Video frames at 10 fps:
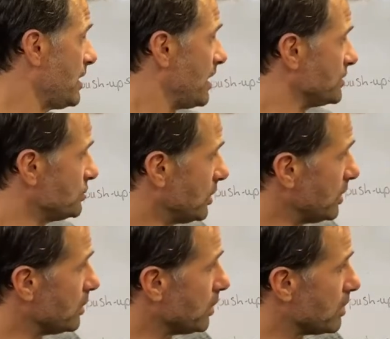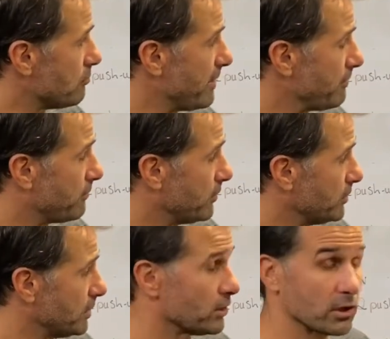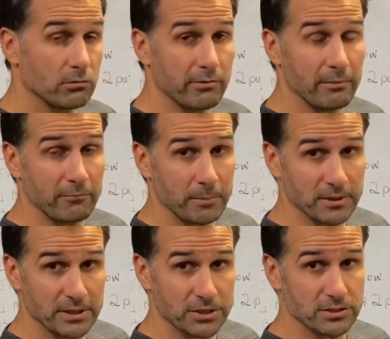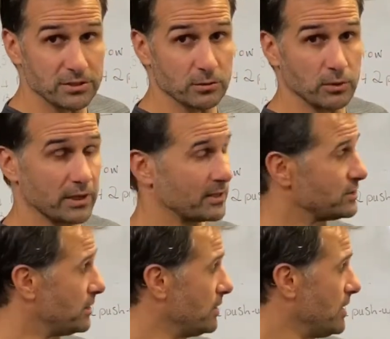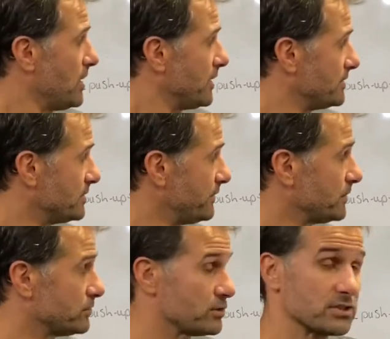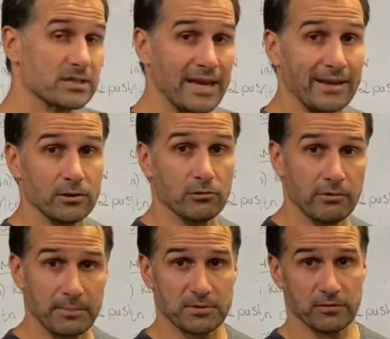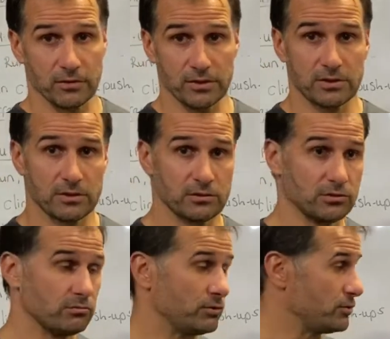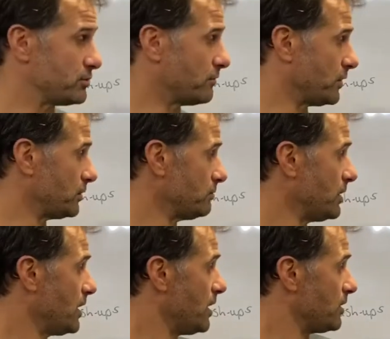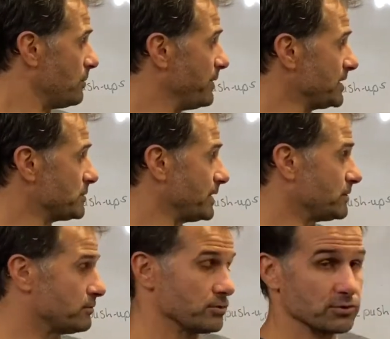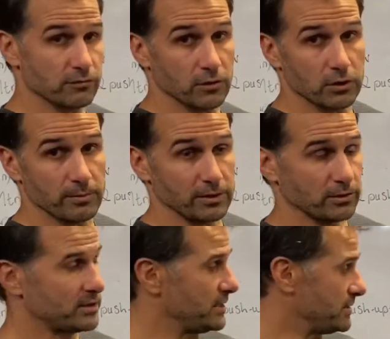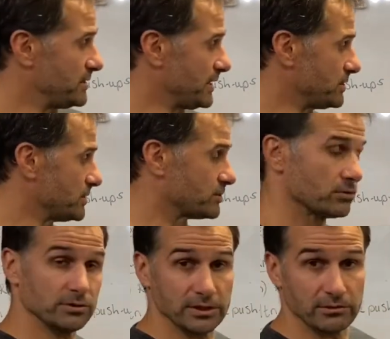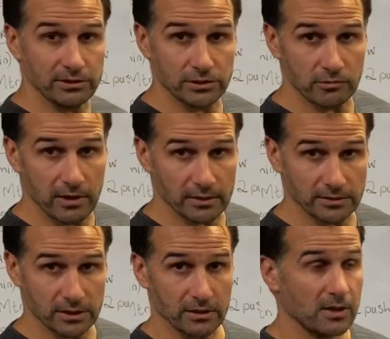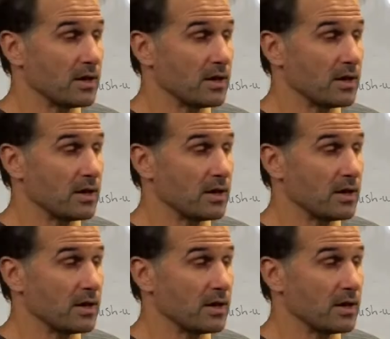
It's not a lot of repetitions in the workout, so it's difficult to scale your reps for this to reduce your volume. The best way to reduce your volume and your intensity is actually just to decrease your rounds here.